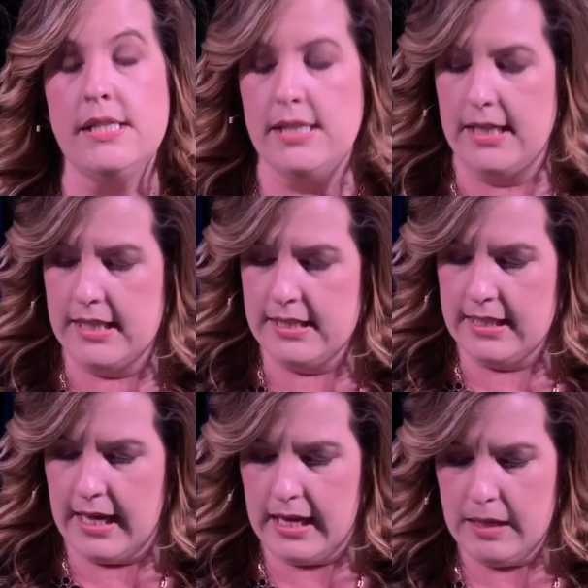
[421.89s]
to
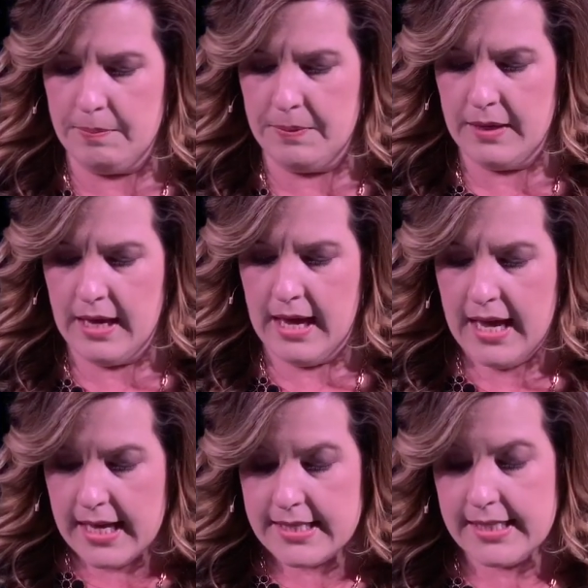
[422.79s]
escape?
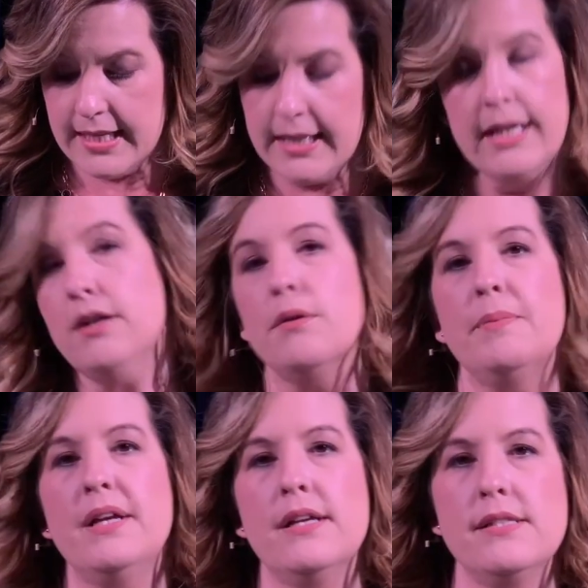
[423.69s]
Is he here
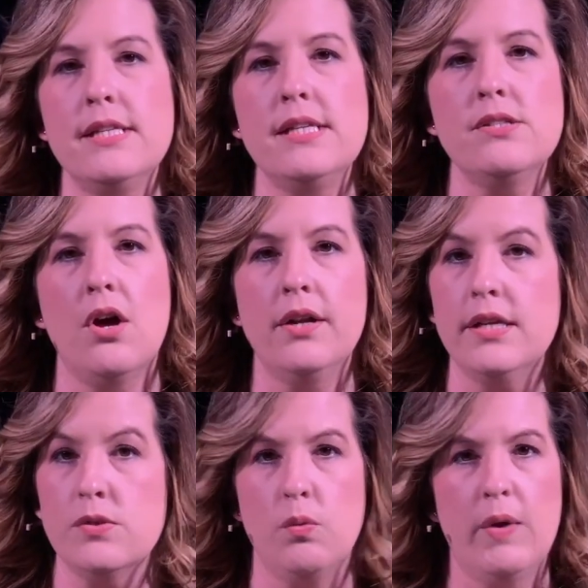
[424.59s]
because he's on
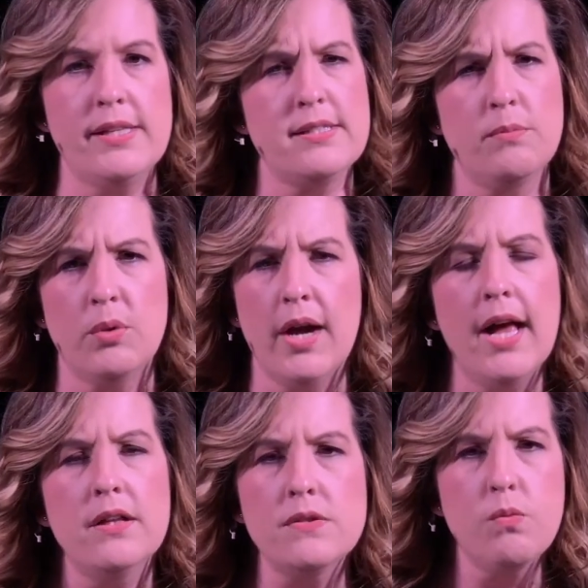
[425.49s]
his way somewhere
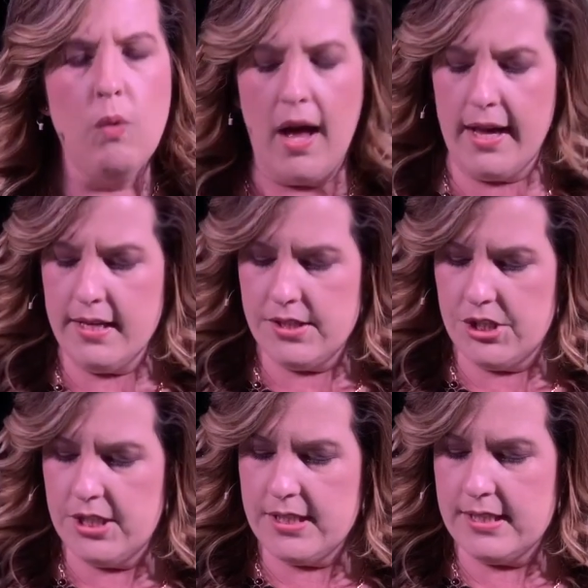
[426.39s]
else? Why is
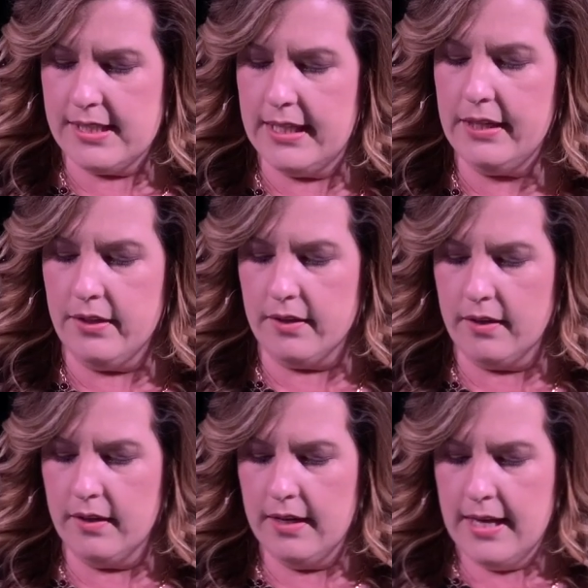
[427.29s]
Jesus here?
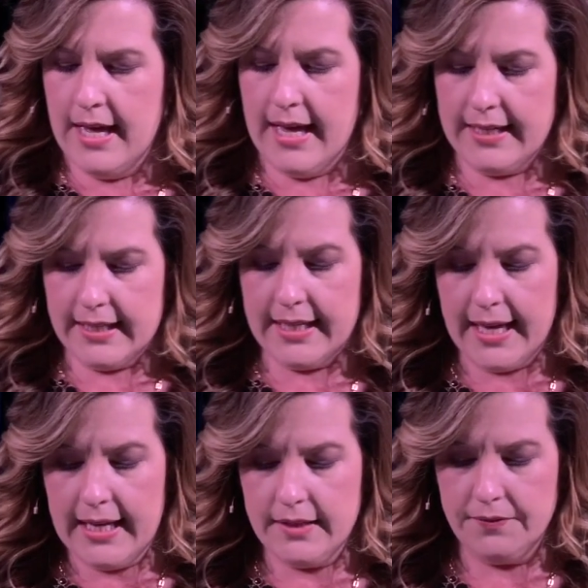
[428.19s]
And
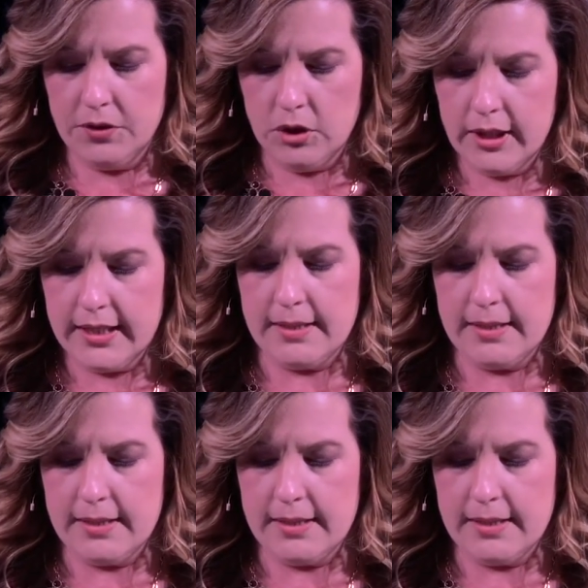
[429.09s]
again, if you look at the